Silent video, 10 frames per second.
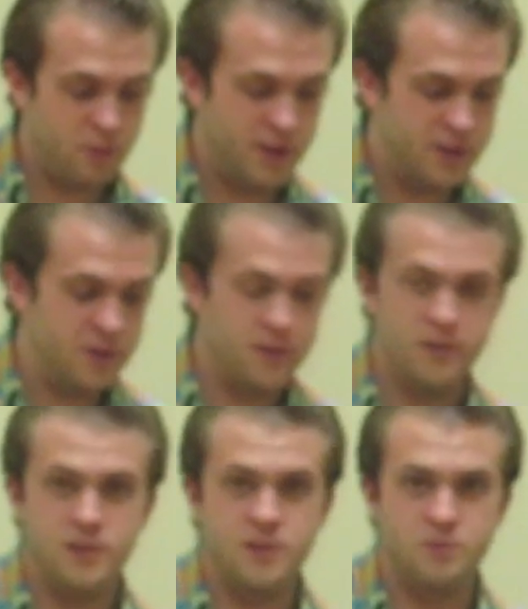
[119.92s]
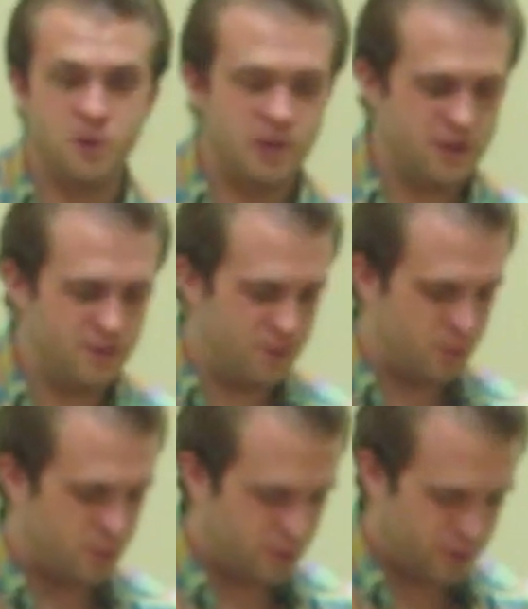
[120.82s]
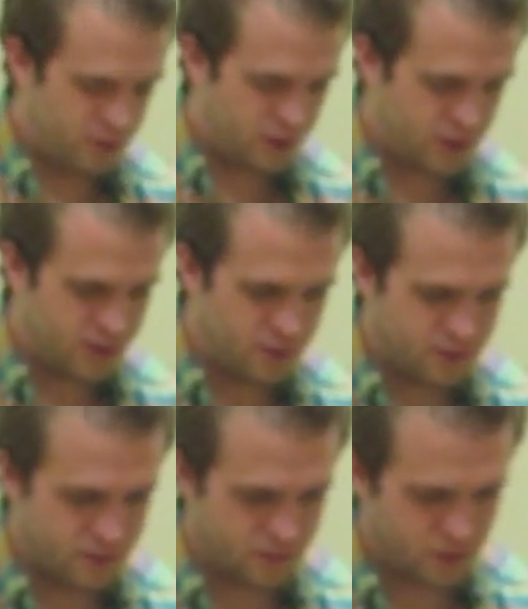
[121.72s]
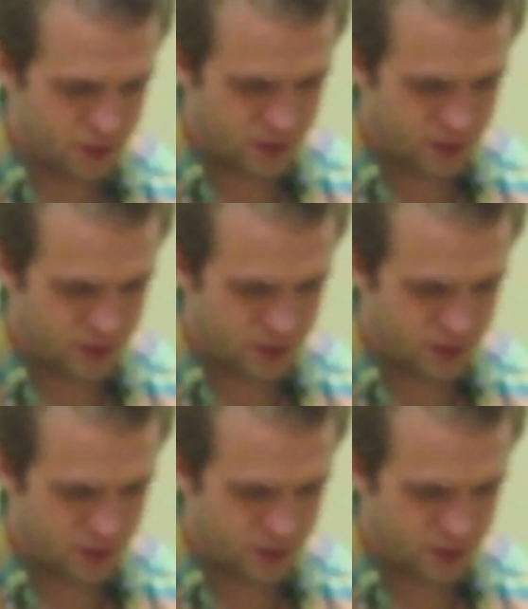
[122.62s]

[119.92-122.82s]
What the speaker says: As you can see, he's pretty comfortable. Here you go, come,